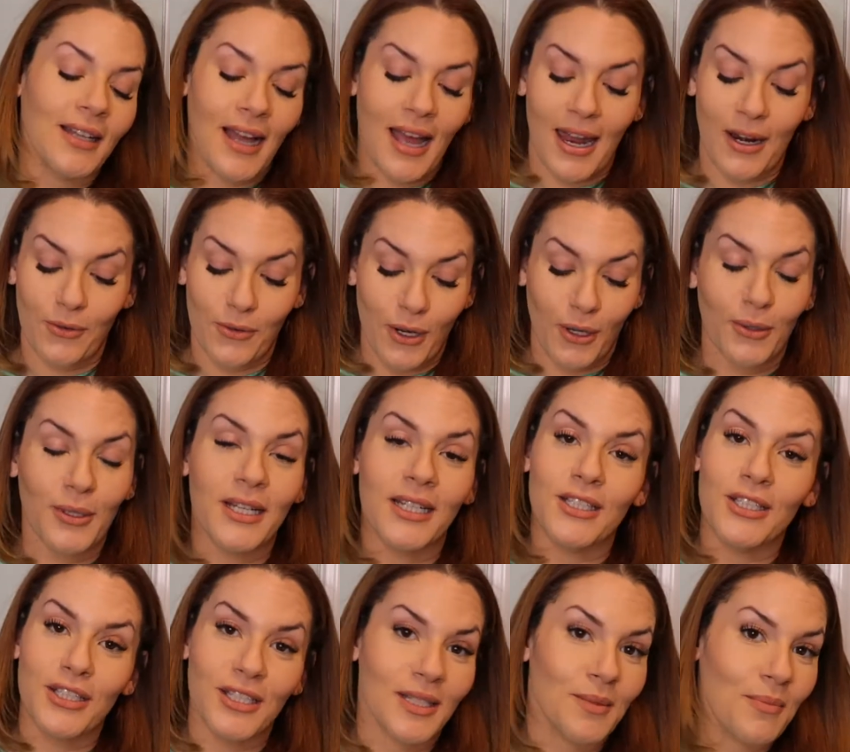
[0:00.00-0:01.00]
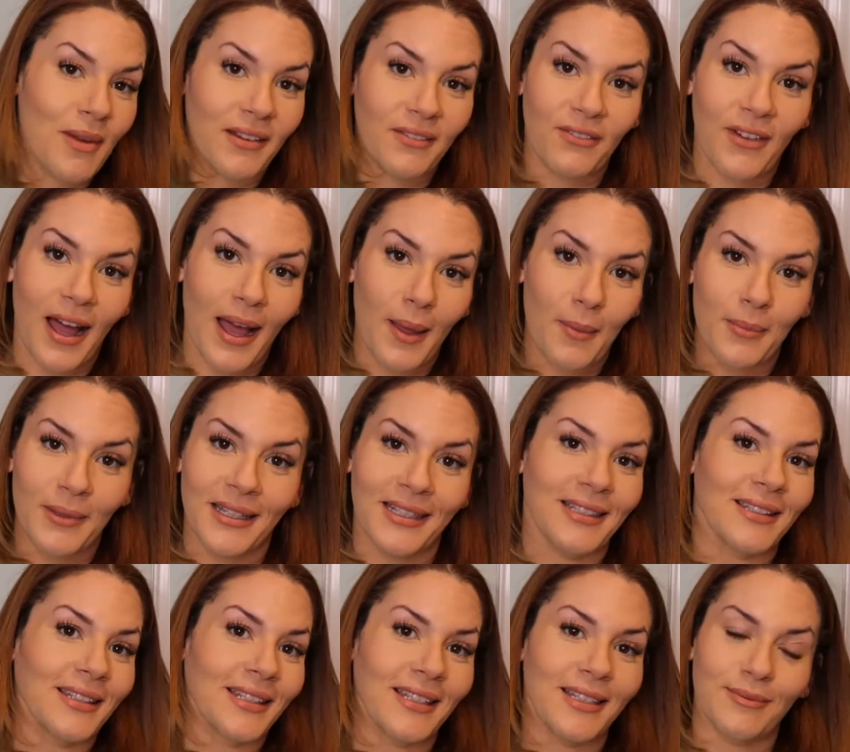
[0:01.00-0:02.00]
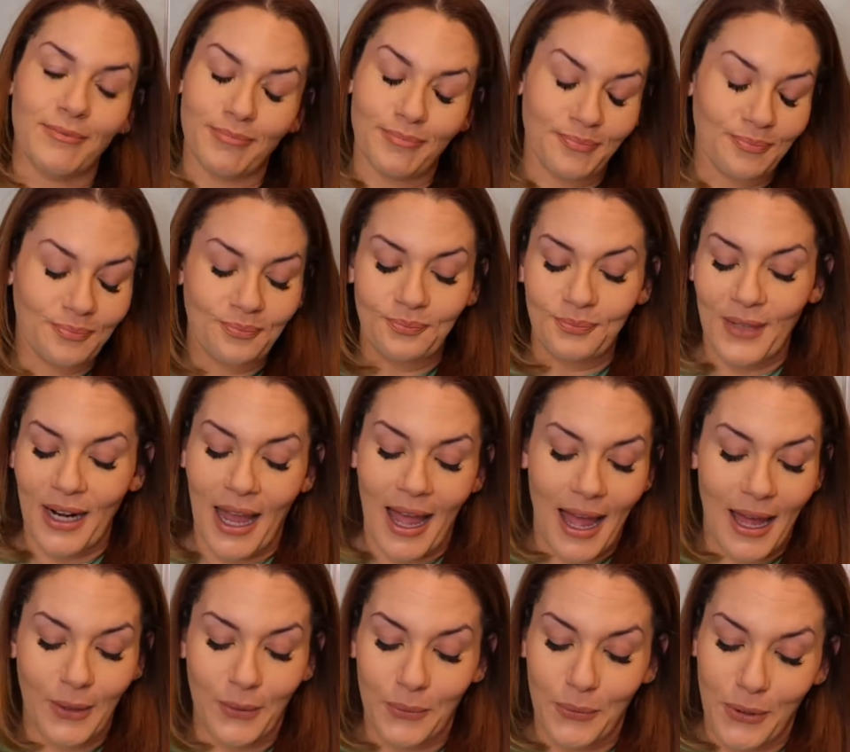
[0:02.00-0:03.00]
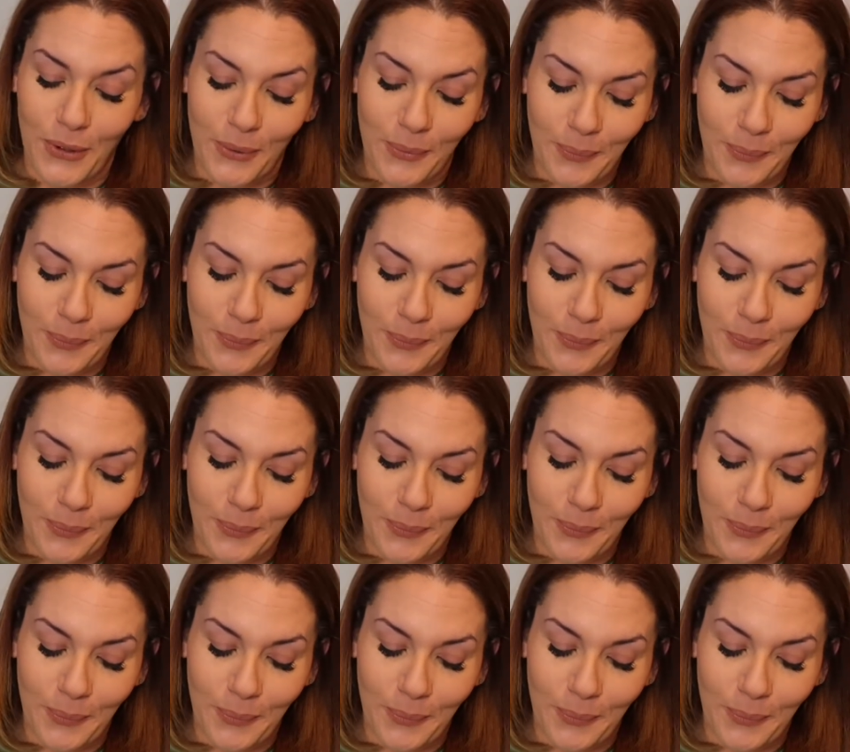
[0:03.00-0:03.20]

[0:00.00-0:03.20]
I don't know. It's just my vibe lately. I don't know.